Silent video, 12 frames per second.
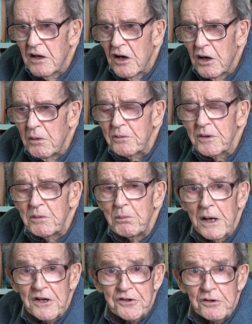armed with
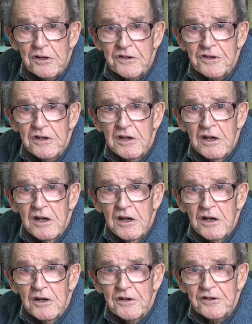mattocks
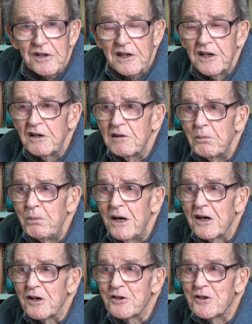to clear a
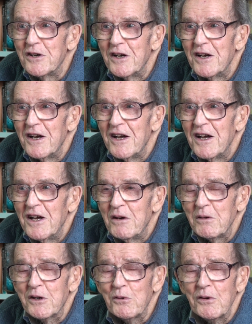patch.
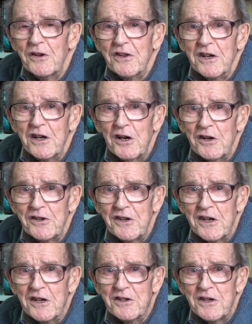We call it the
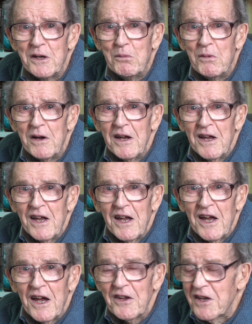gardening team,
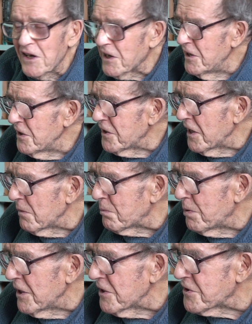and they cleared that
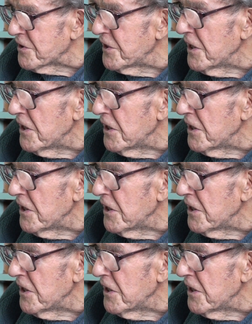patch, and the